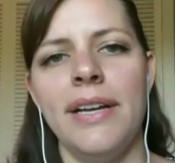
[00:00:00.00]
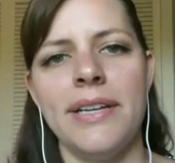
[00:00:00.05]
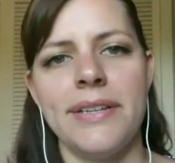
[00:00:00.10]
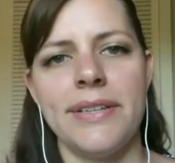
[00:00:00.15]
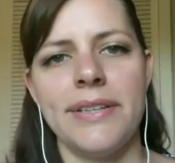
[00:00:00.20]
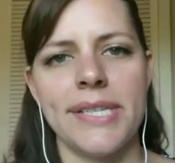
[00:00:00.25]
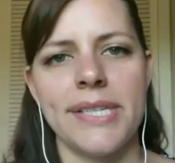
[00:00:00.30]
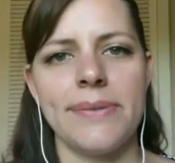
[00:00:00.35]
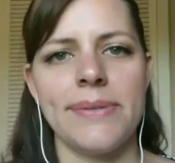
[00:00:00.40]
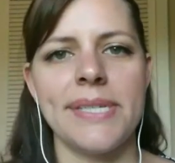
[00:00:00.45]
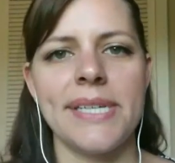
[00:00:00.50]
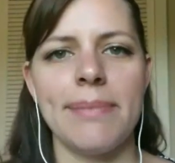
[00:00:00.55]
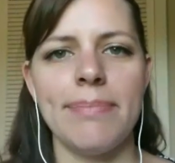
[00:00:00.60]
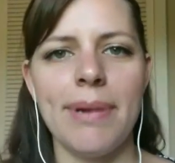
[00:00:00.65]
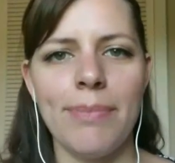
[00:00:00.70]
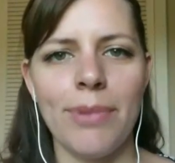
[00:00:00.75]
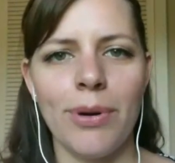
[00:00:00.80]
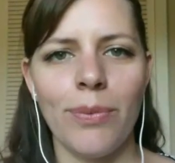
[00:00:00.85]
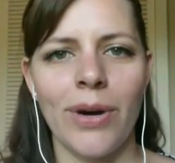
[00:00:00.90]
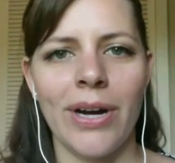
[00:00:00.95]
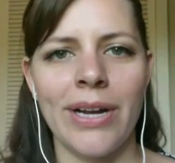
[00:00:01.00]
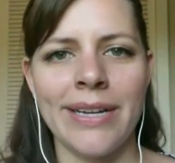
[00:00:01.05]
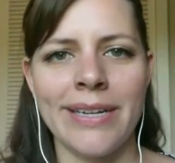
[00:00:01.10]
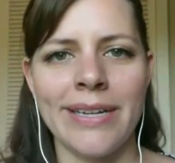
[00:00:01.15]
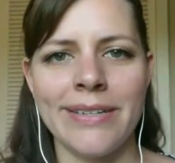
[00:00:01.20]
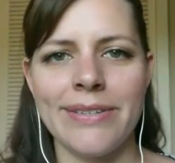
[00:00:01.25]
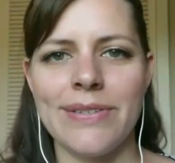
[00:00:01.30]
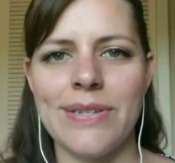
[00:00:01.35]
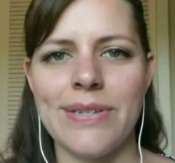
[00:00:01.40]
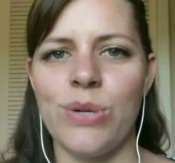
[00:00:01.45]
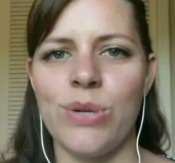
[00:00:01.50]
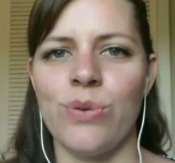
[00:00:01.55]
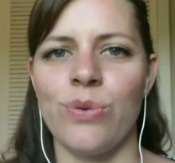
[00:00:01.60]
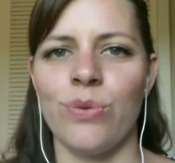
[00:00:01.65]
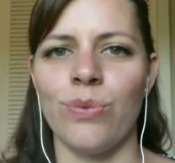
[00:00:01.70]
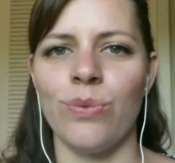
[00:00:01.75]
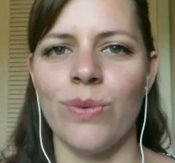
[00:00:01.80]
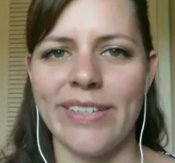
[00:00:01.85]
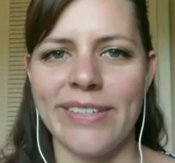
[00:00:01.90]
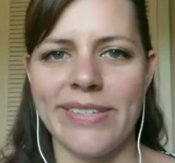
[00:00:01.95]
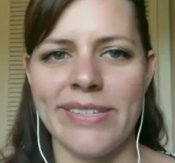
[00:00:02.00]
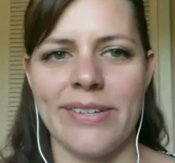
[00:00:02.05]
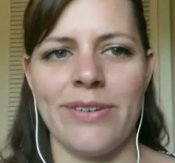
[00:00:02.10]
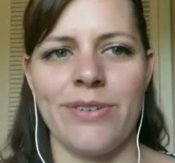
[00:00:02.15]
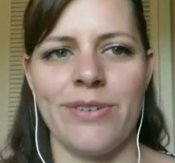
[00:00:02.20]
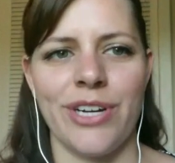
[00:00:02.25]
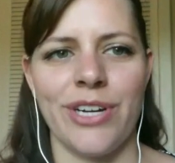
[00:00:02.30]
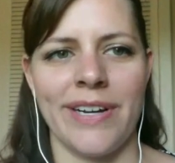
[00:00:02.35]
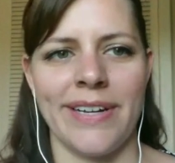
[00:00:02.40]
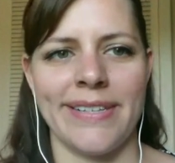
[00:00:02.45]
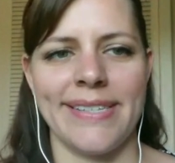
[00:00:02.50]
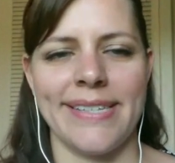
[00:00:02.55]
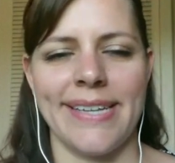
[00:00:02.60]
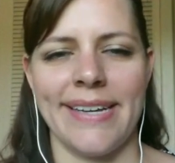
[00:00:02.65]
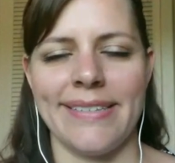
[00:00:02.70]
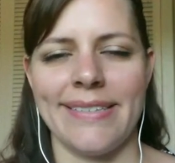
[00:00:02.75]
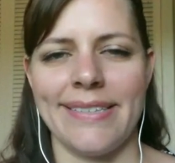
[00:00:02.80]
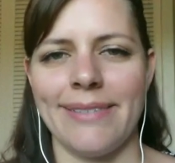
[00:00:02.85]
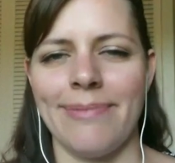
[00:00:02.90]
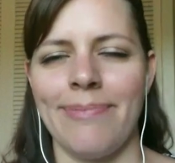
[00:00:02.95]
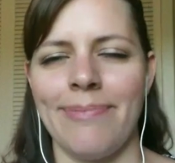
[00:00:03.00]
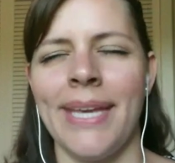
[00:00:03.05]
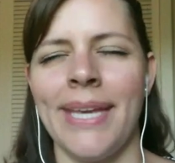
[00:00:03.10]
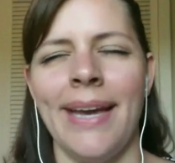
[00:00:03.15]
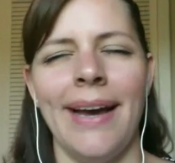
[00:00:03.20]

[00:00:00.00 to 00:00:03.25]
So step number 1 is to research and assess.